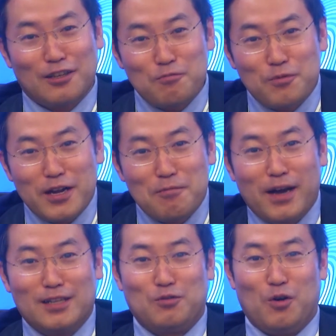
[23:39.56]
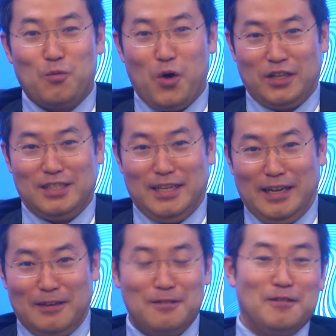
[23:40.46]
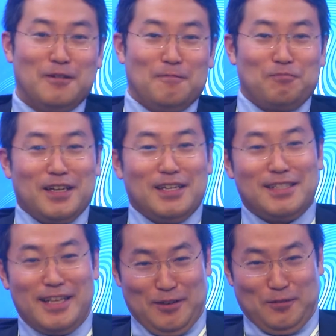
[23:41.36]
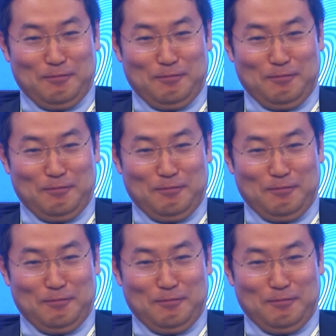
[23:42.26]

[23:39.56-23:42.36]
very much for watching. See you.